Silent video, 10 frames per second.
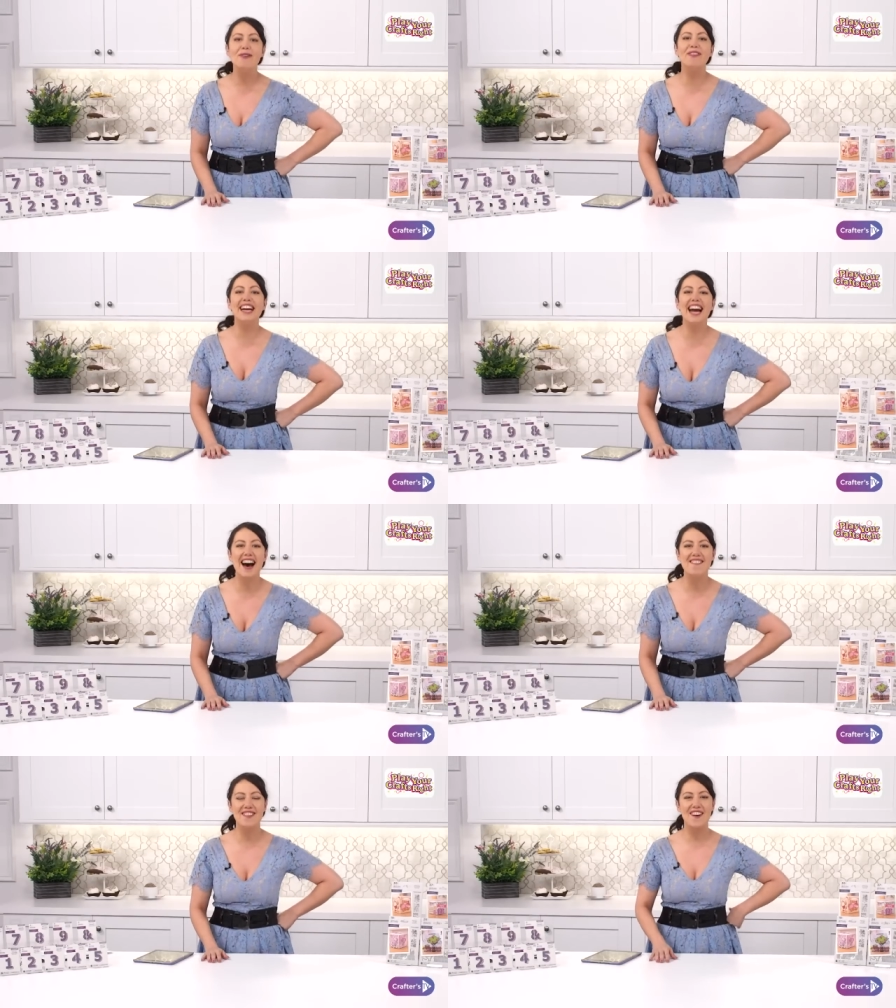We
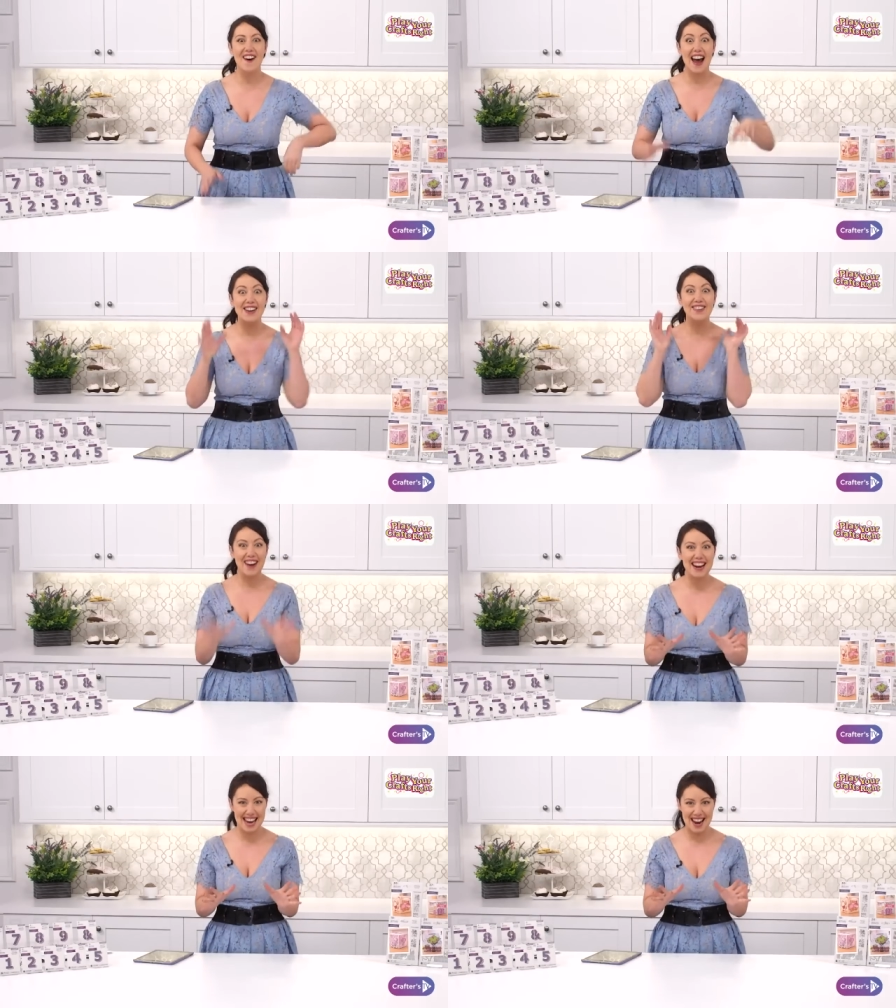have got a
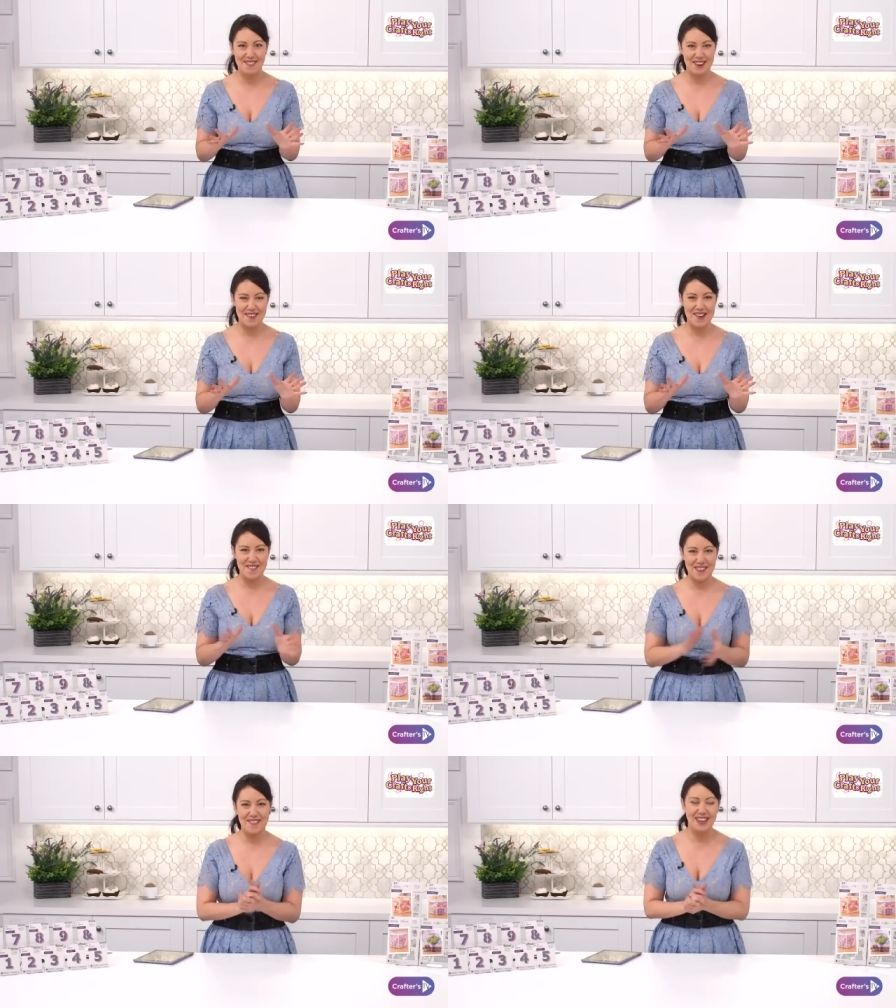great game coming
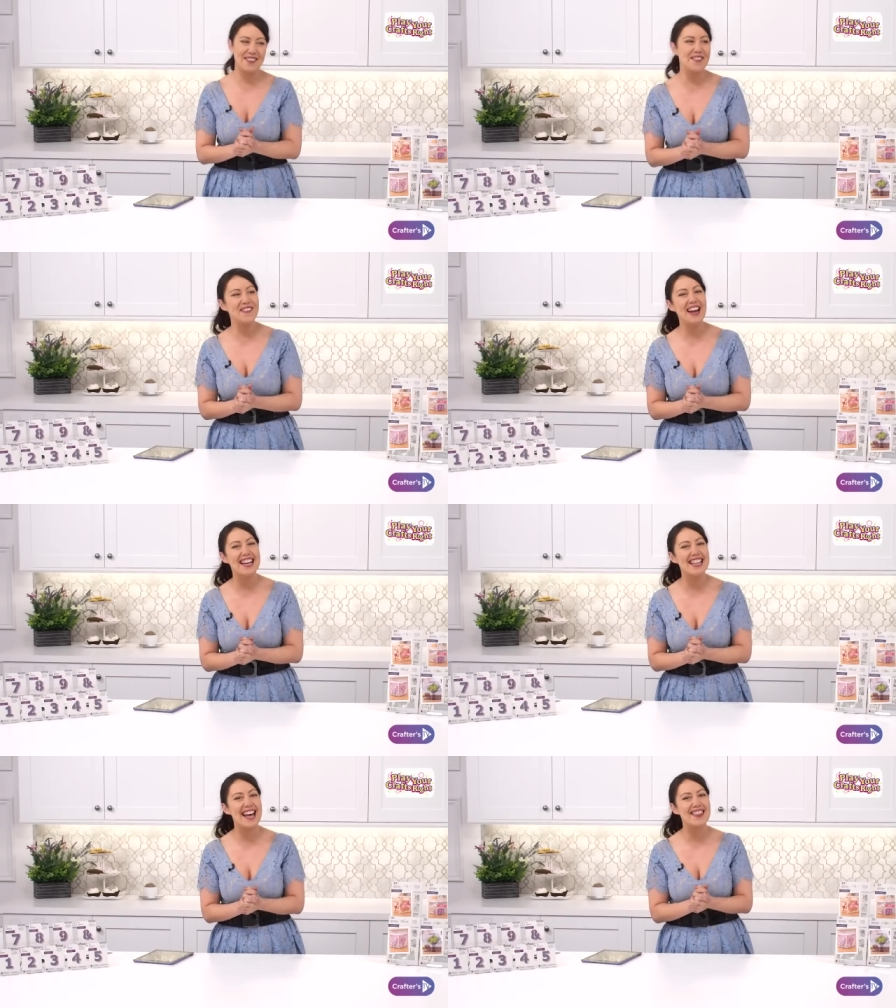up for you. We're going to be
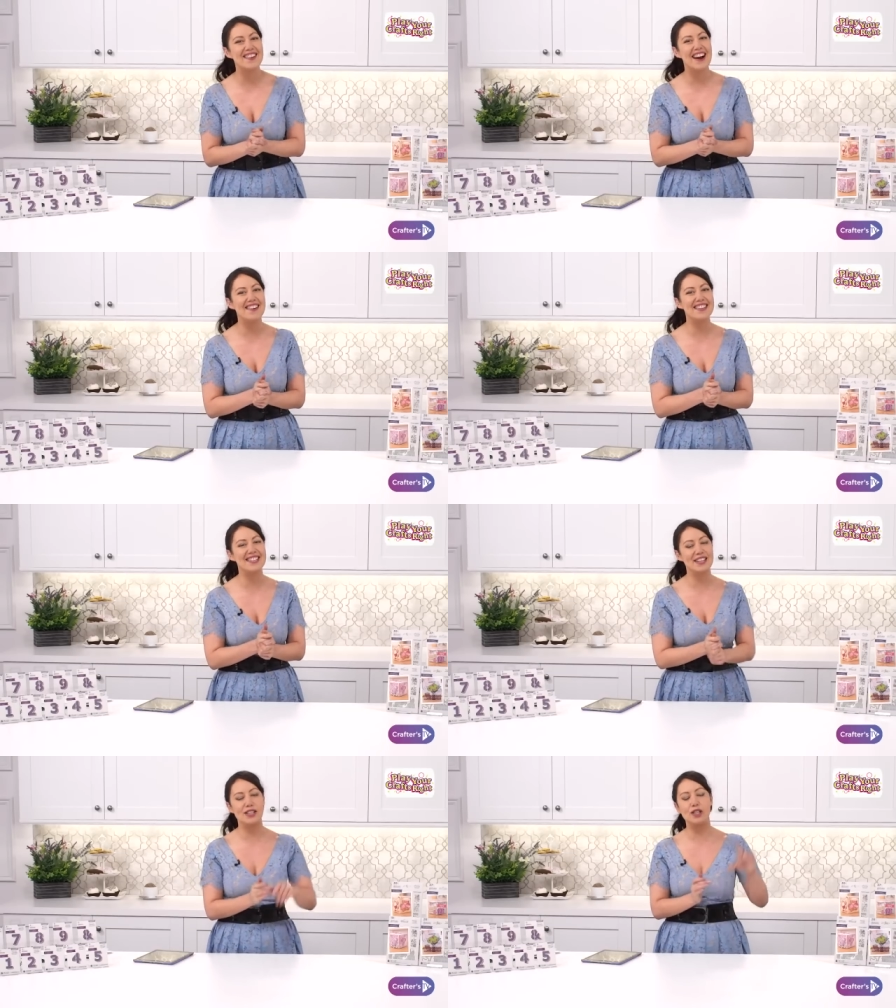playing that throughout the
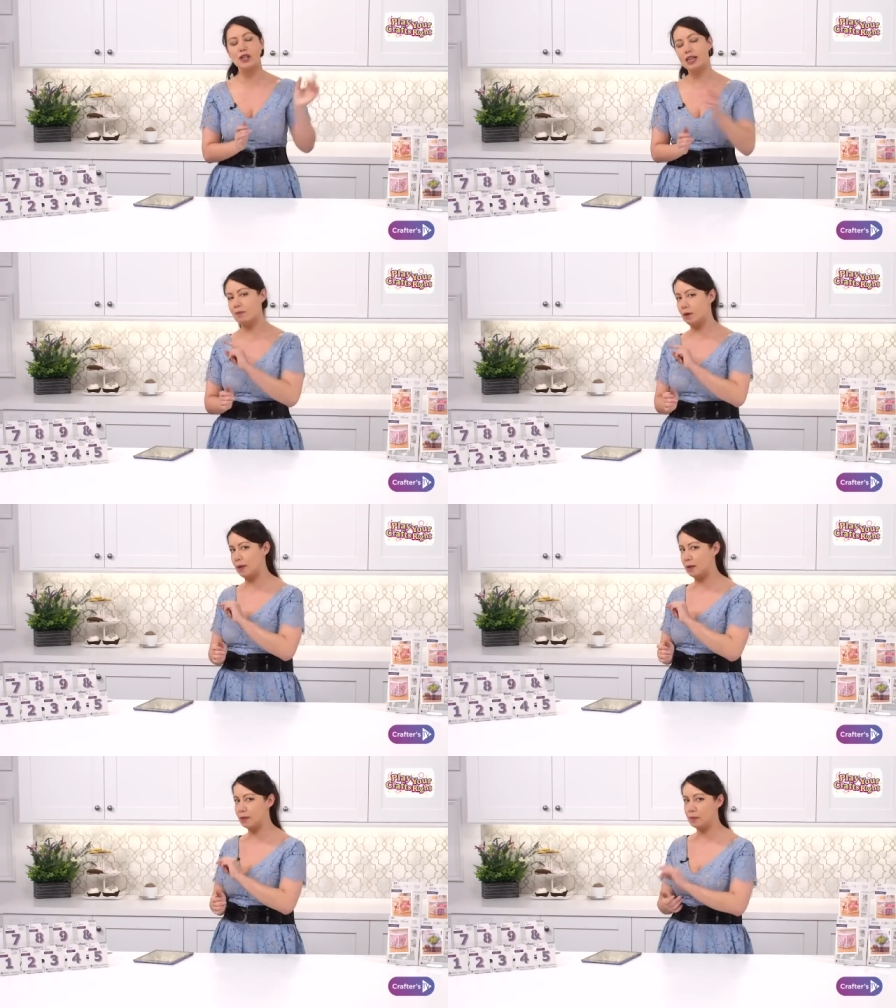show, so do keep your
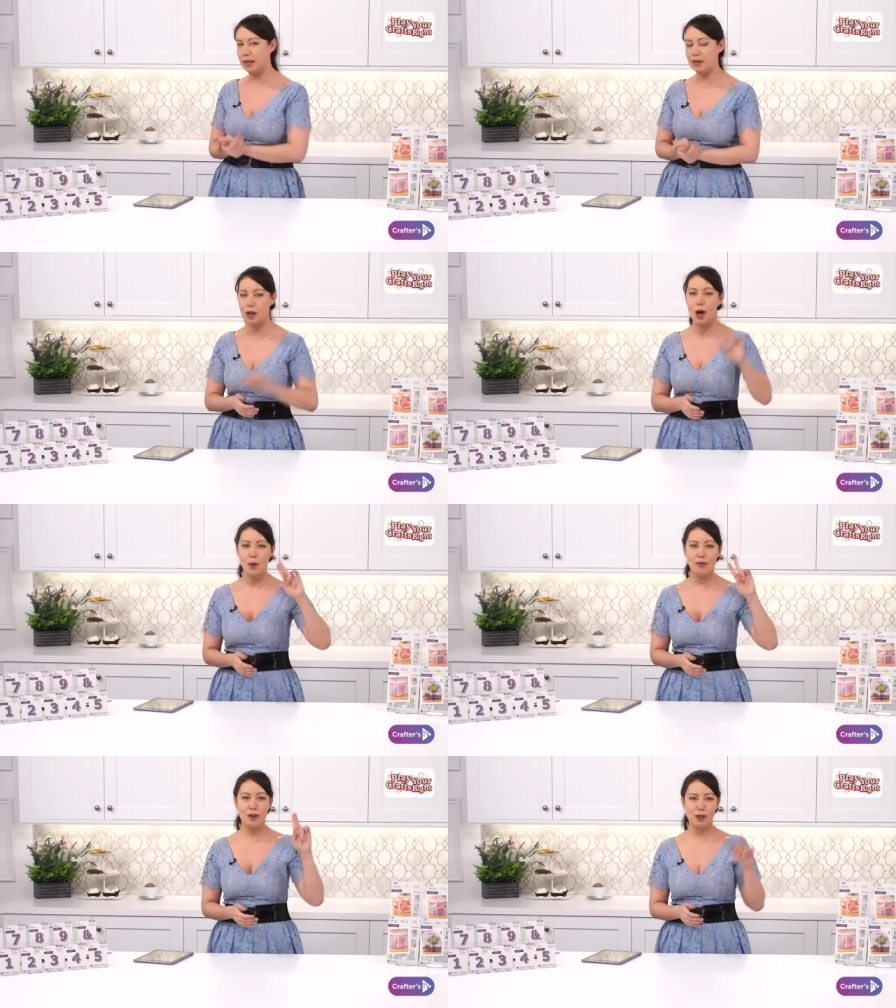peepers peeled.
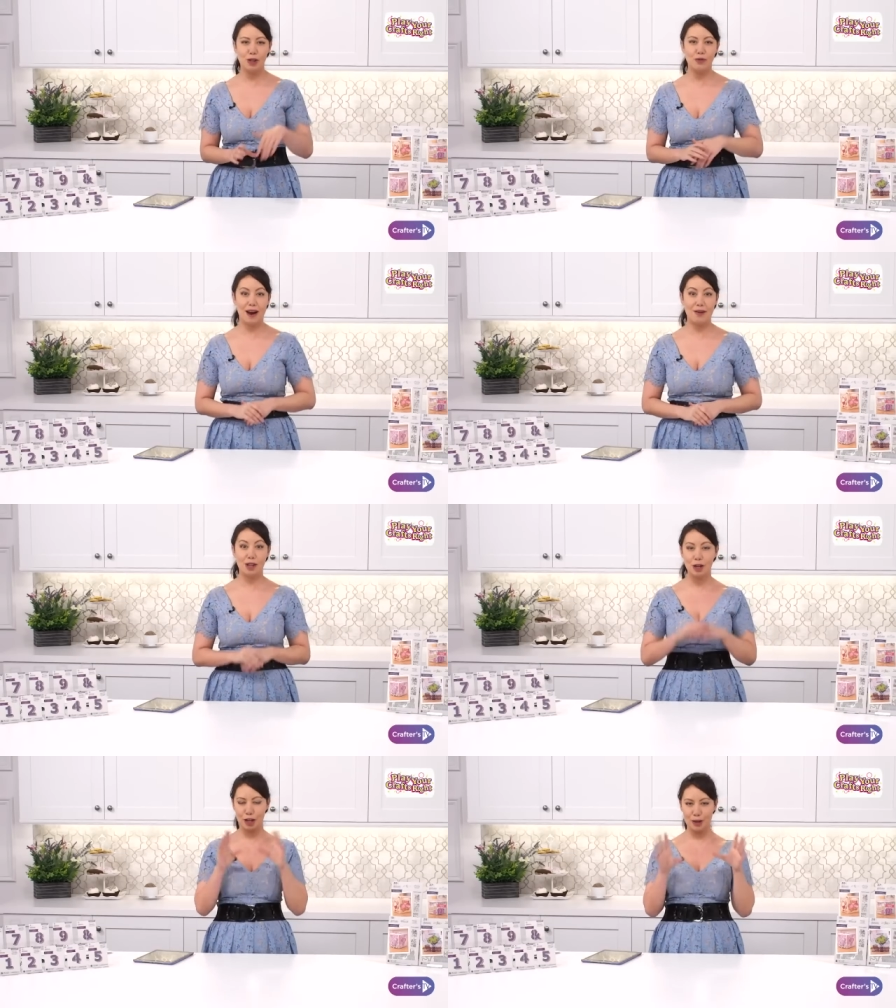We've got two rounds
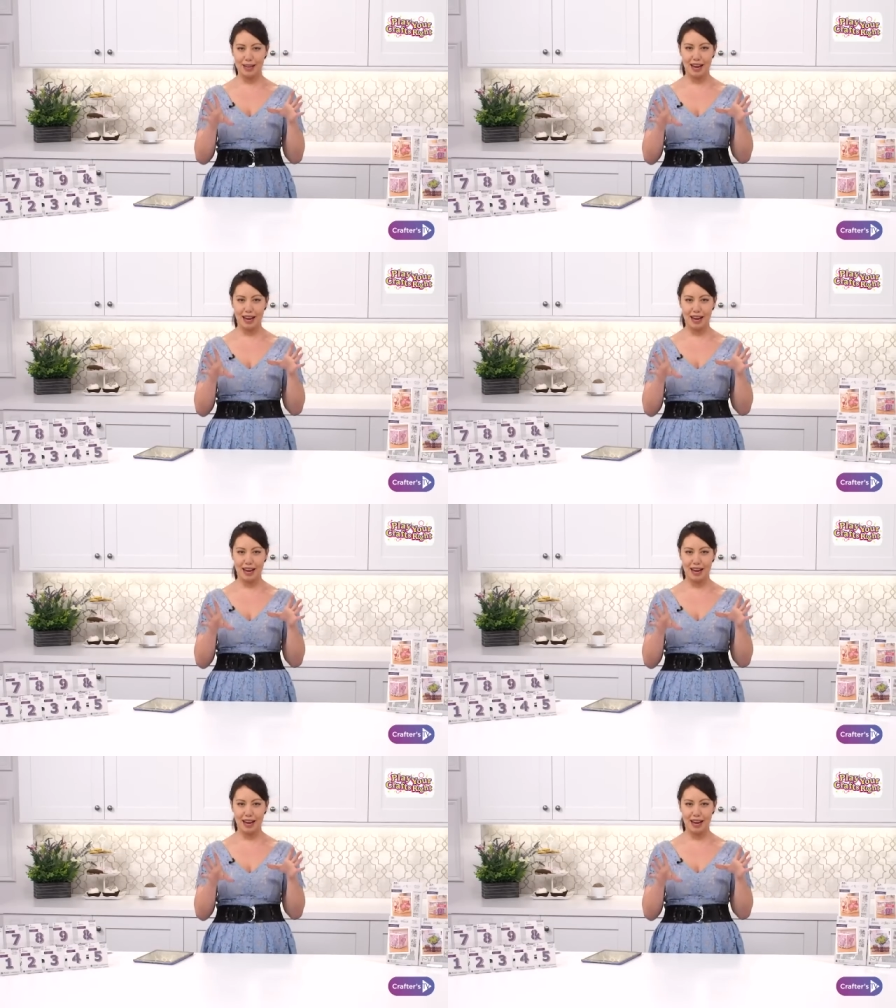and you can